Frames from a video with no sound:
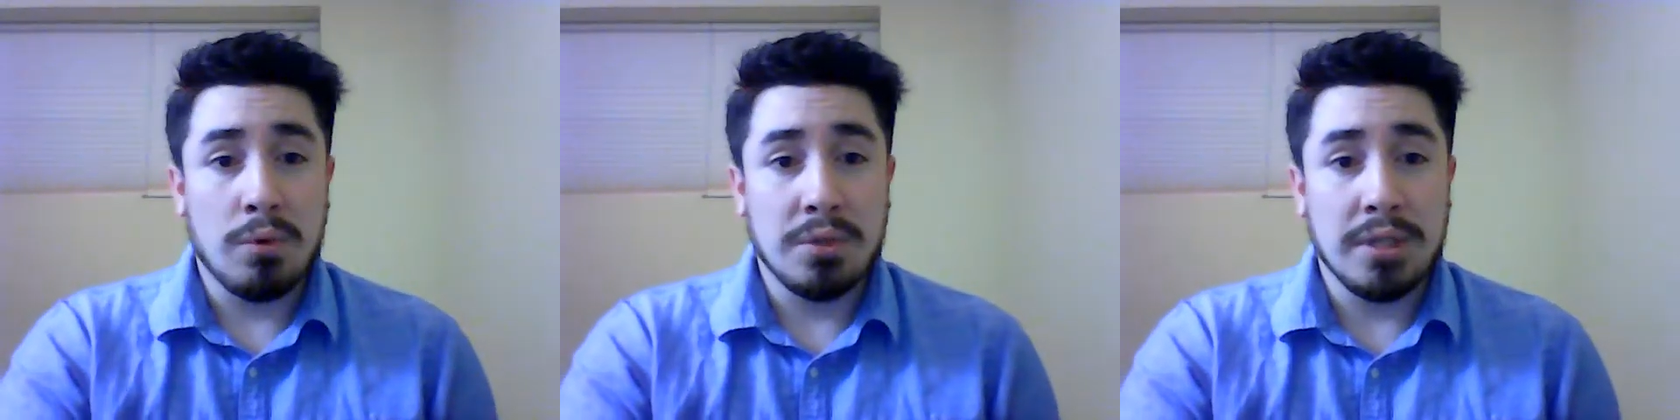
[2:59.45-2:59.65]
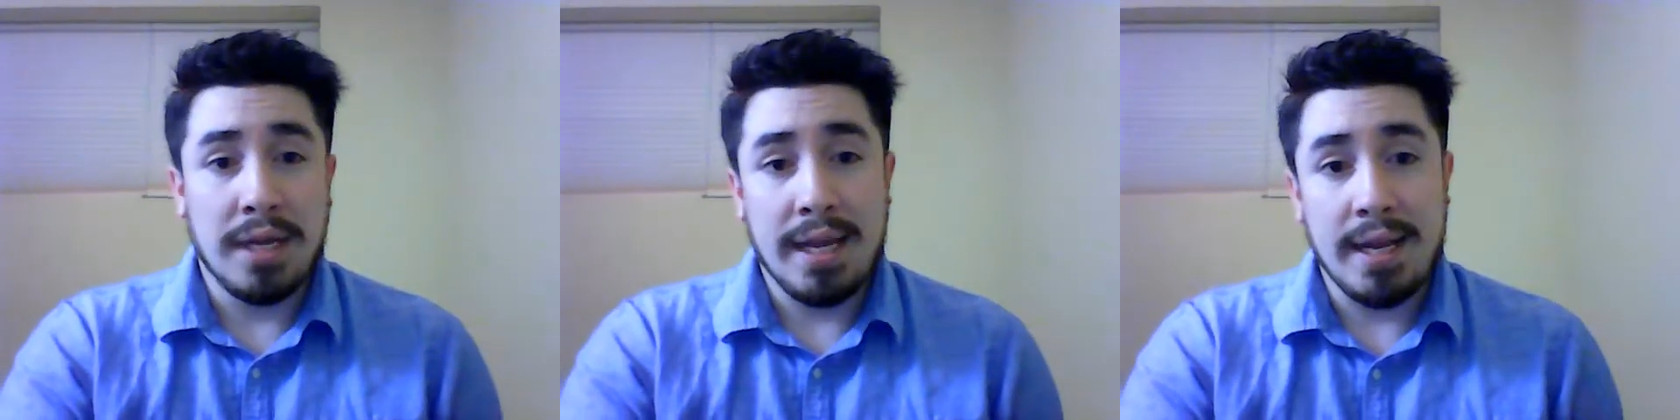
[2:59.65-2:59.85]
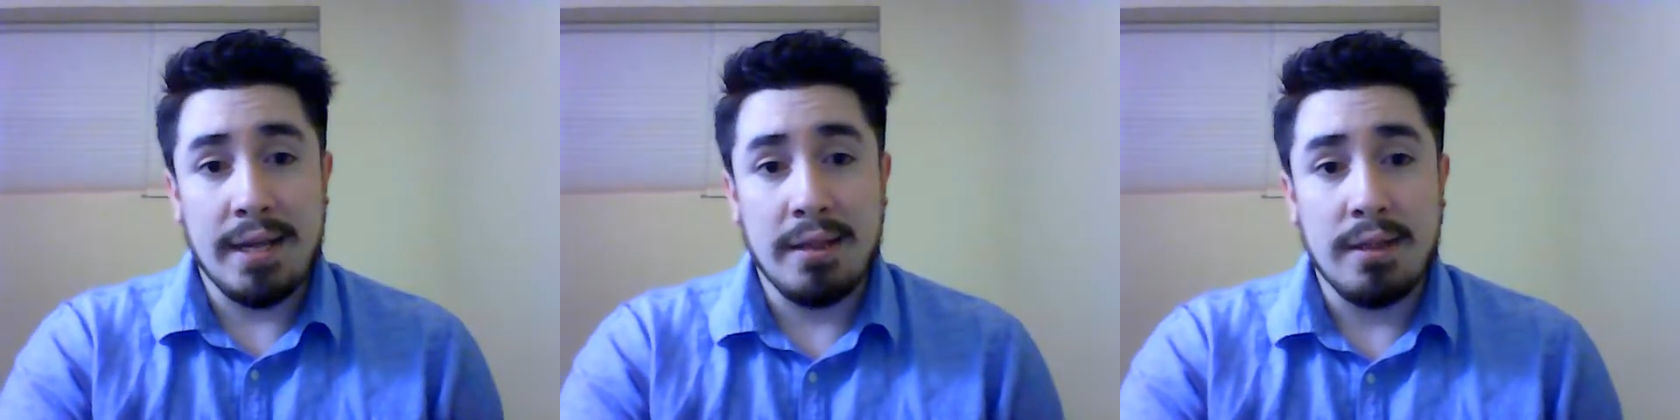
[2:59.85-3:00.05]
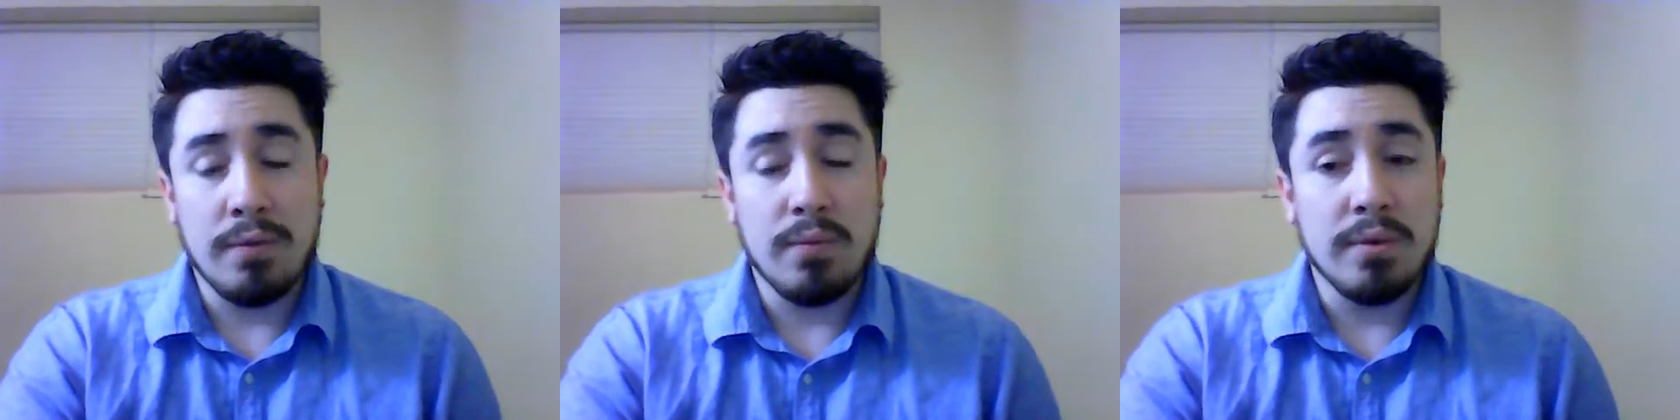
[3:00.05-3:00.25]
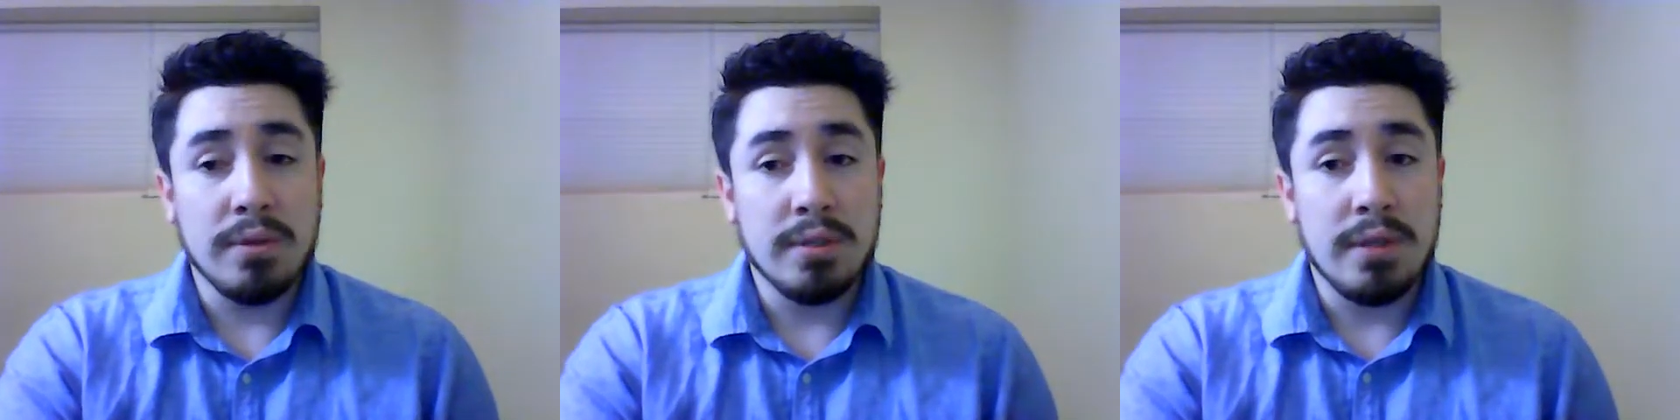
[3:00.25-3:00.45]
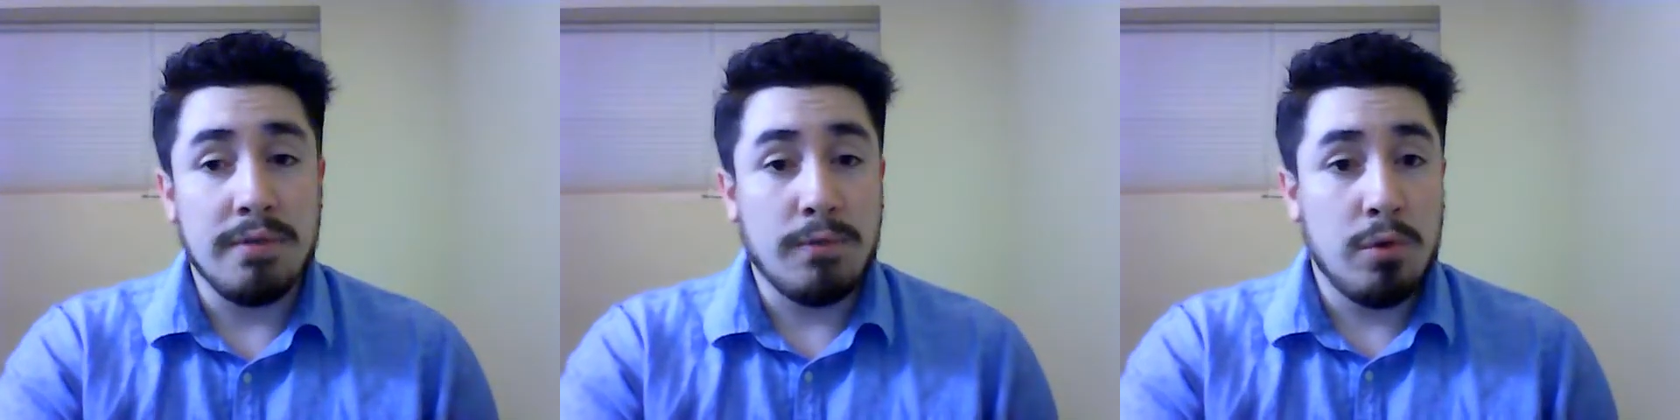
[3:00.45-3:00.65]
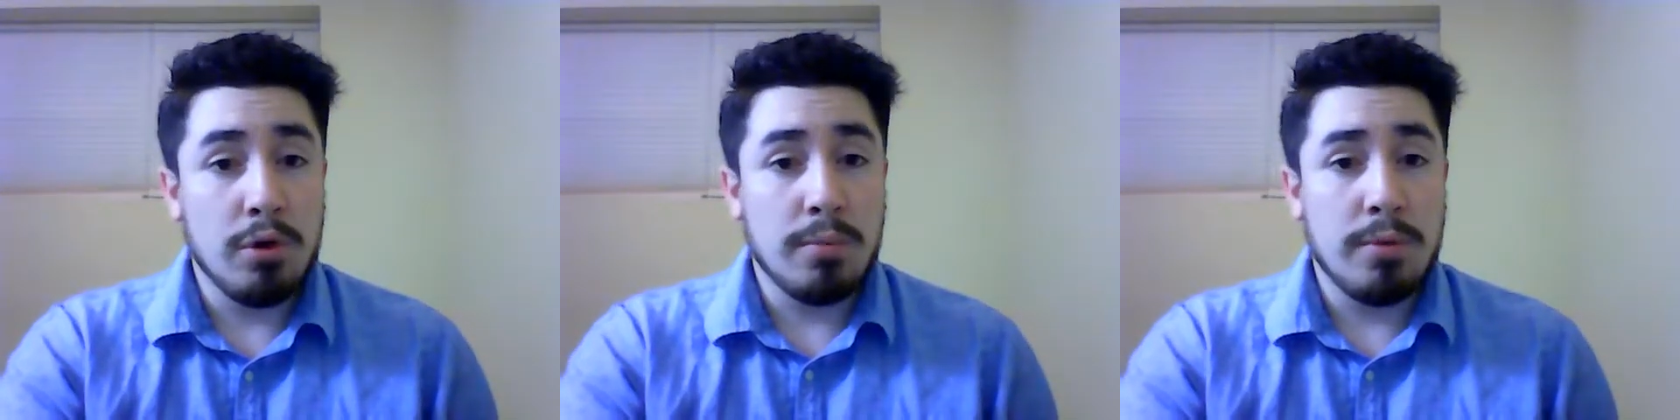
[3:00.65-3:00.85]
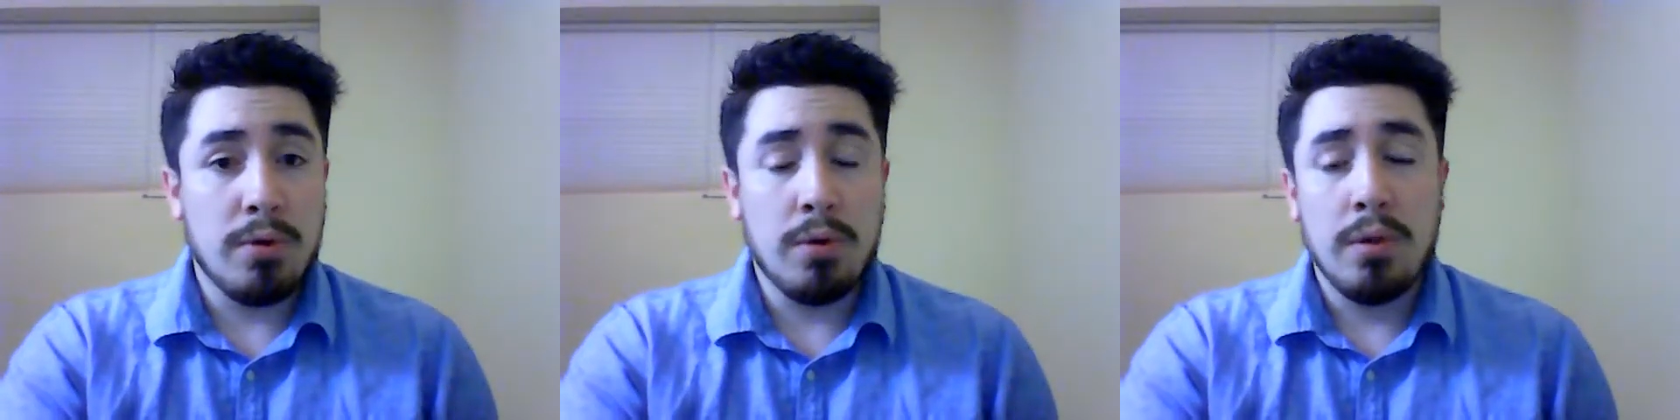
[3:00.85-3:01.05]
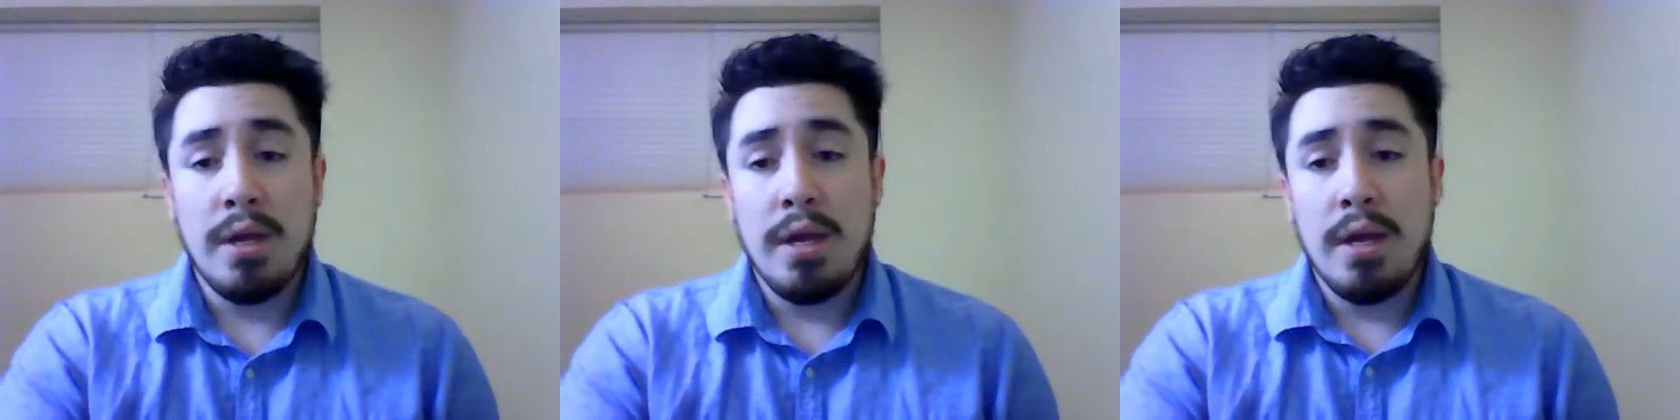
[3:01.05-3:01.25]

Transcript: sedan that was affordable,